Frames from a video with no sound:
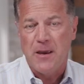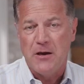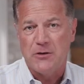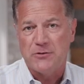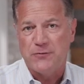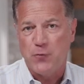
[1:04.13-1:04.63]

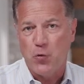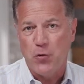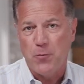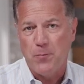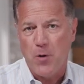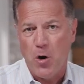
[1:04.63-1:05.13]
It's
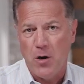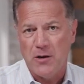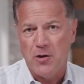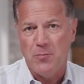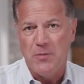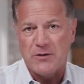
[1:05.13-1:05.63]
4
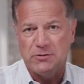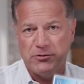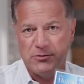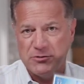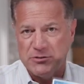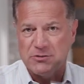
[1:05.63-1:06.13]
audio
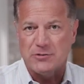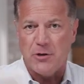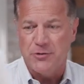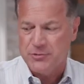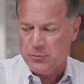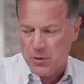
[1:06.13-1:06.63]
messages. It's
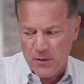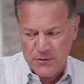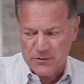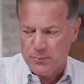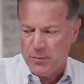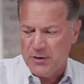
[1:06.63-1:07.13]
also on
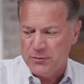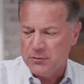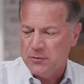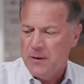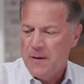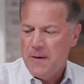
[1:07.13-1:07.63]
this bundle.